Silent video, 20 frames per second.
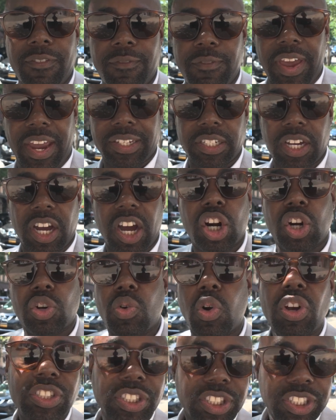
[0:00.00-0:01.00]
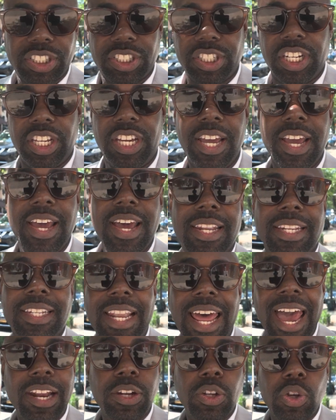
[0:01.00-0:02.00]
effect. Across the city,
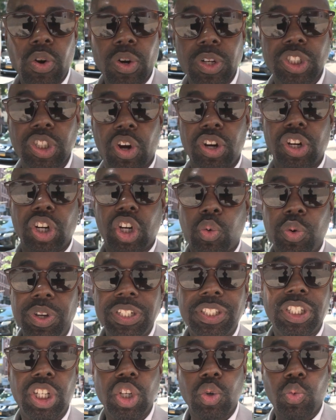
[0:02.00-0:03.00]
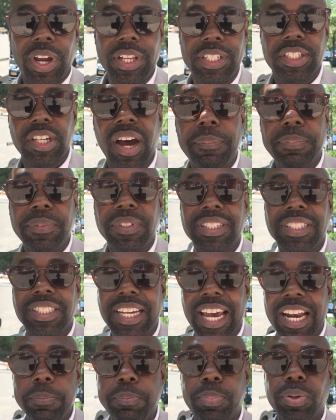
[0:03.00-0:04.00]
landlords are increasing rents up to
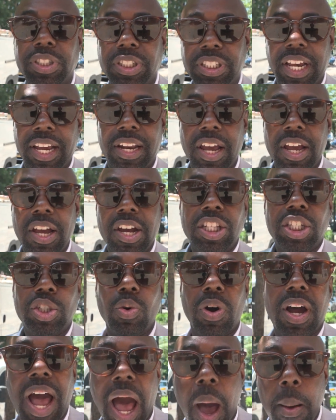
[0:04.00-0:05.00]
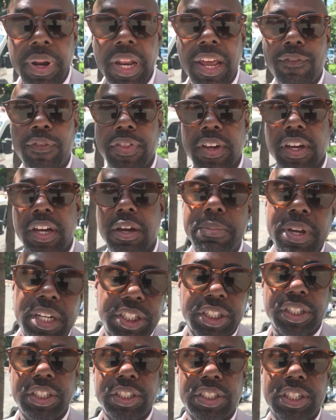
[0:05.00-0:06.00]
10% to accommodate for the
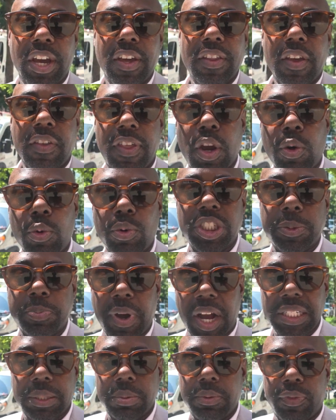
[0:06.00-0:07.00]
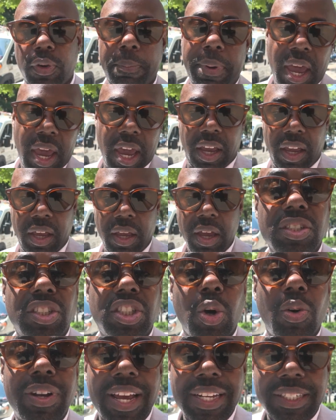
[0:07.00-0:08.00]
commissions that they're responsible for paying.
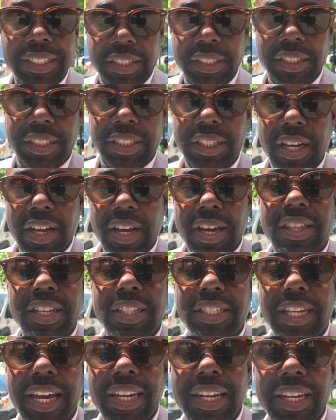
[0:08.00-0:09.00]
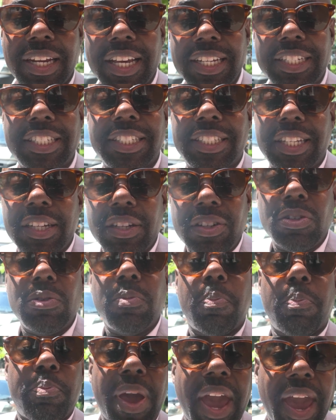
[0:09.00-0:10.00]
So in essence, the tenant is
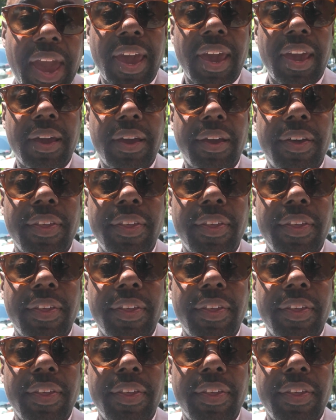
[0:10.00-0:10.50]
still paying